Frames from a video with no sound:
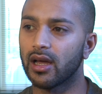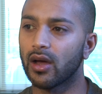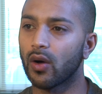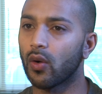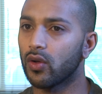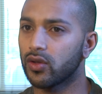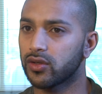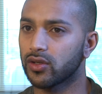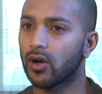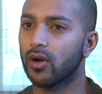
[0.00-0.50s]

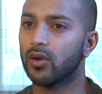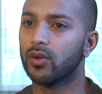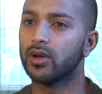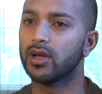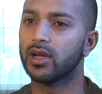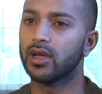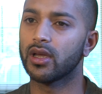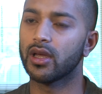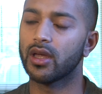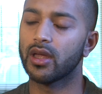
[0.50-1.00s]
Also,
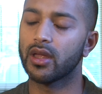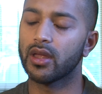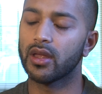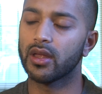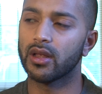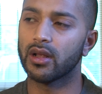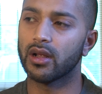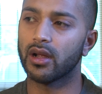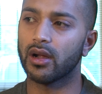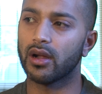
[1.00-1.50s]

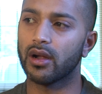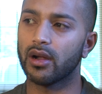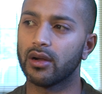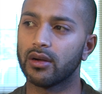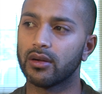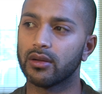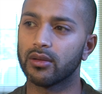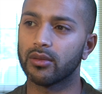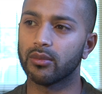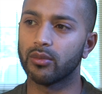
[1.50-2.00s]

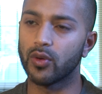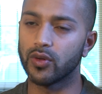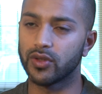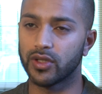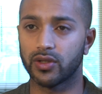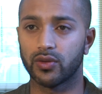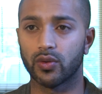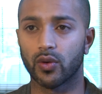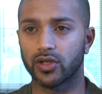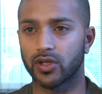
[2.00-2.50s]

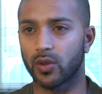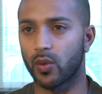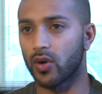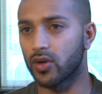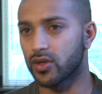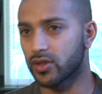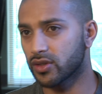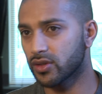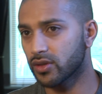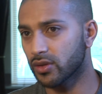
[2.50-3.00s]
music torture
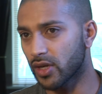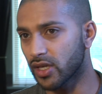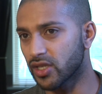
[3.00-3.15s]
was